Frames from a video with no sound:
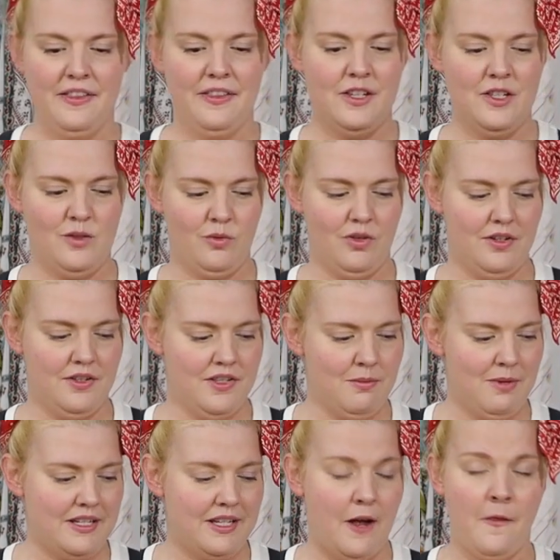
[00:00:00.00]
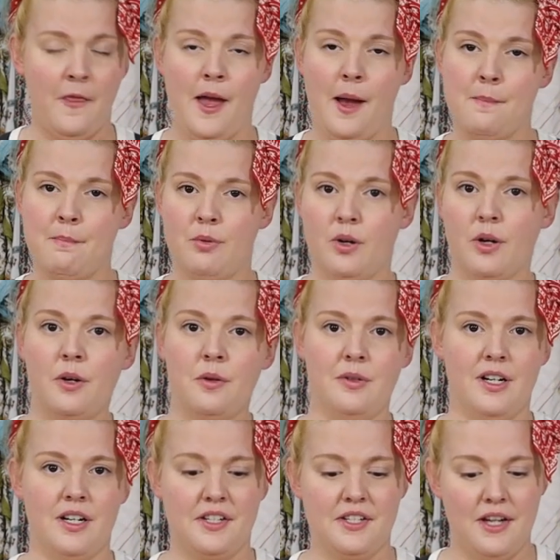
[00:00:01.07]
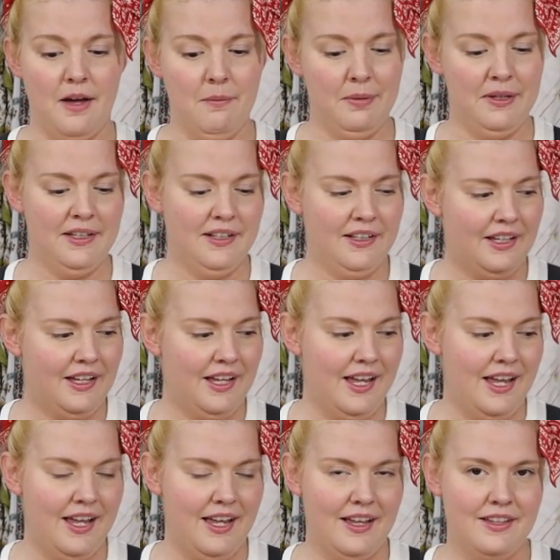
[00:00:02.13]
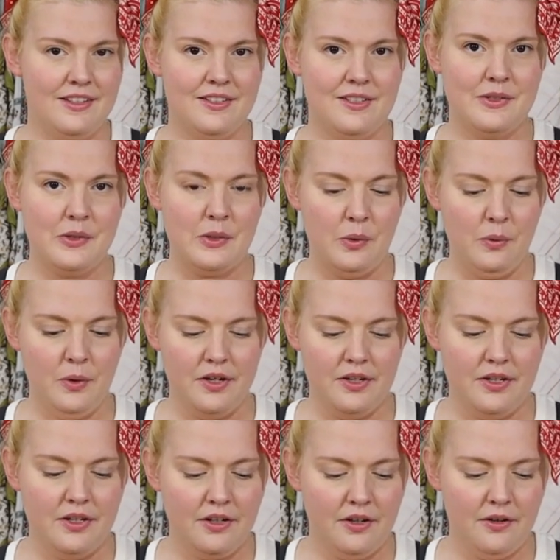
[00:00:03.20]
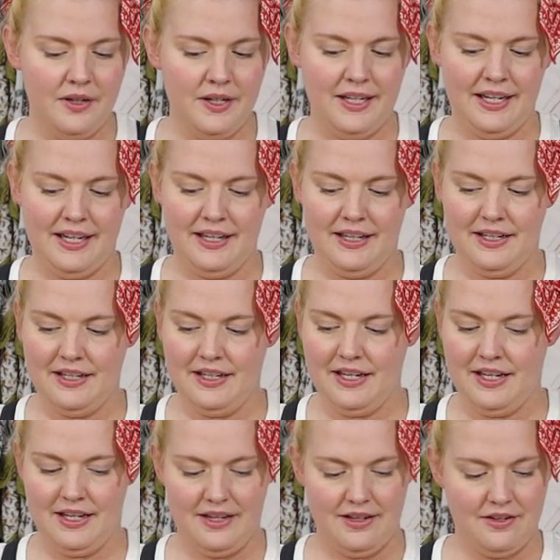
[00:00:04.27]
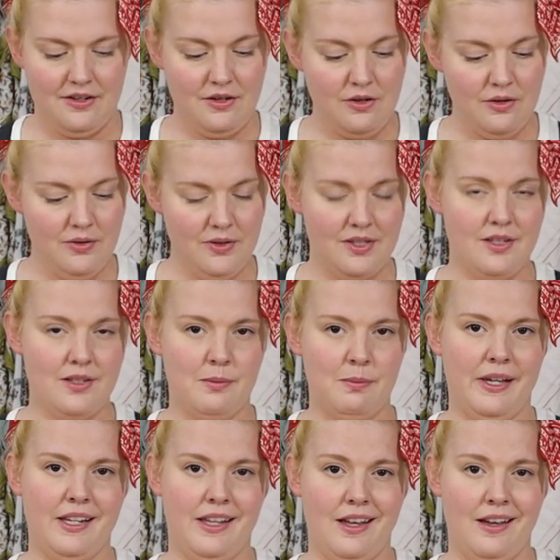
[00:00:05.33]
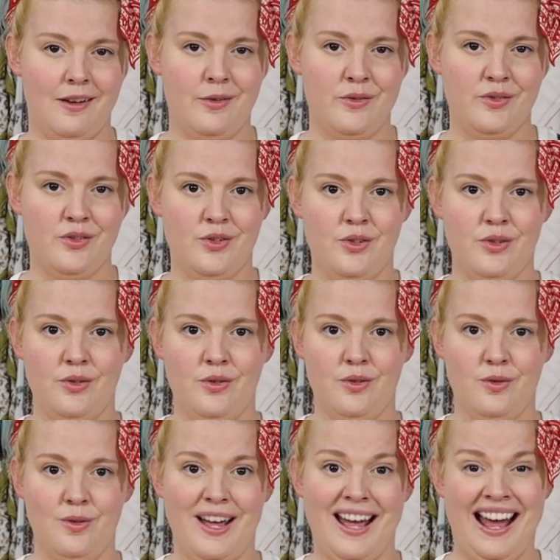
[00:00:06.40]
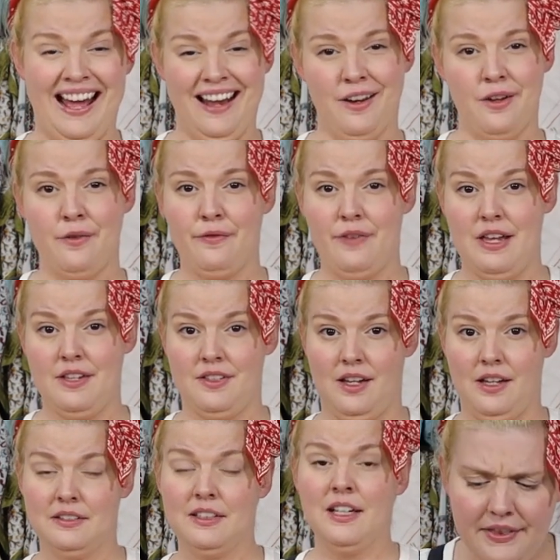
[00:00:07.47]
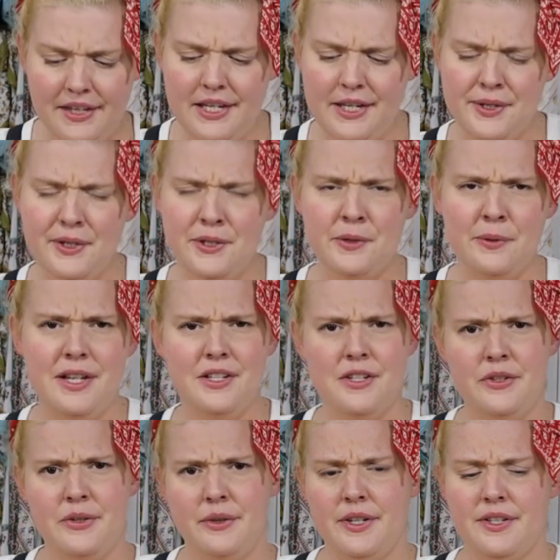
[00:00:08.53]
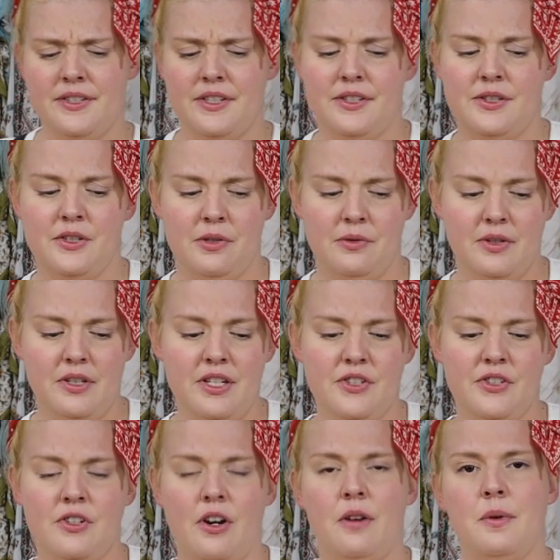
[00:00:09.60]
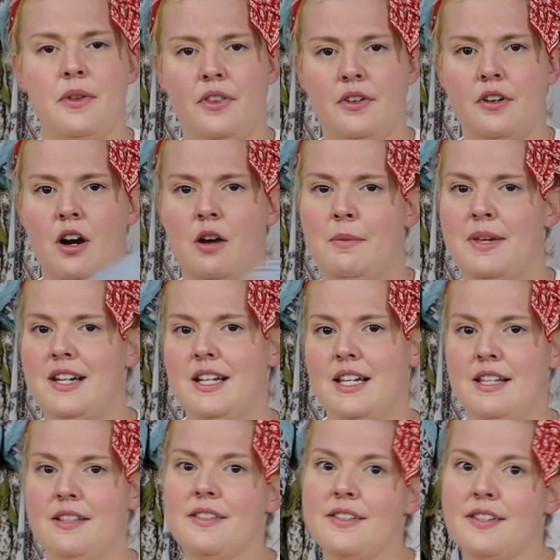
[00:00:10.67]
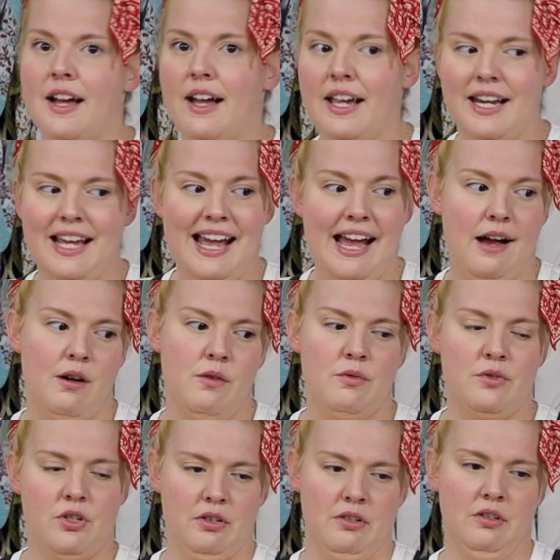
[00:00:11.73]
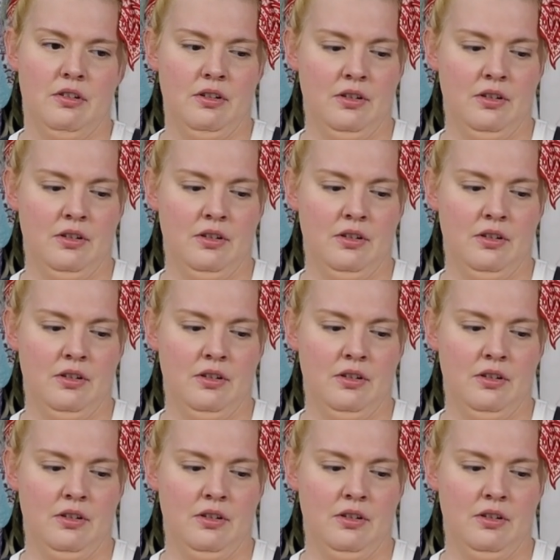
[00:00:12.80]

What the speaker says: This was the bedgown that Brooke worked up, and we're gonna go ahead and use this bedgown to add a facing. The easiest way to do this is to really start with the garment inside out.